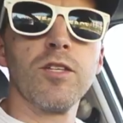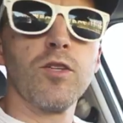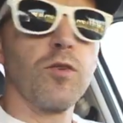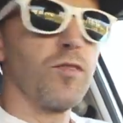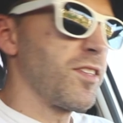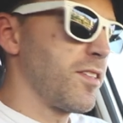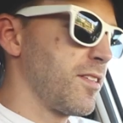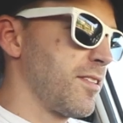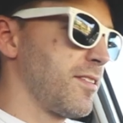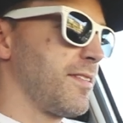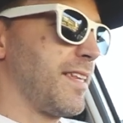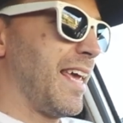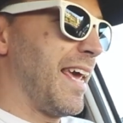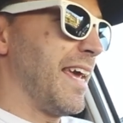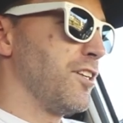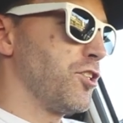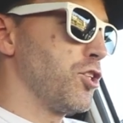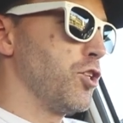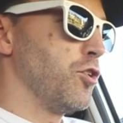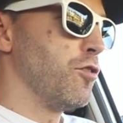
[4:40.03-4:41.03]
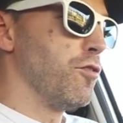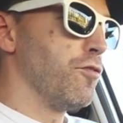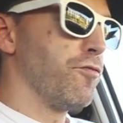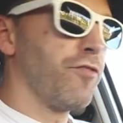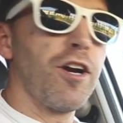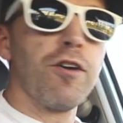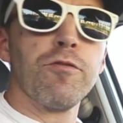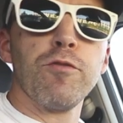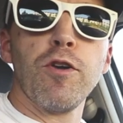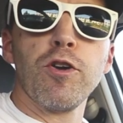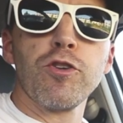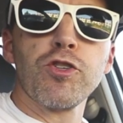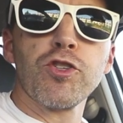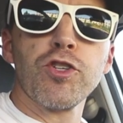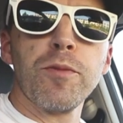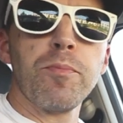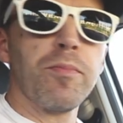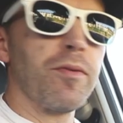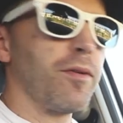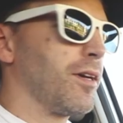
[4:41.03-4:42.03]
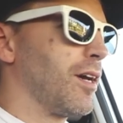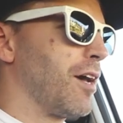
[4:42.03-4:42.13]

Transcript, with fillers: So this is day two of our road trip.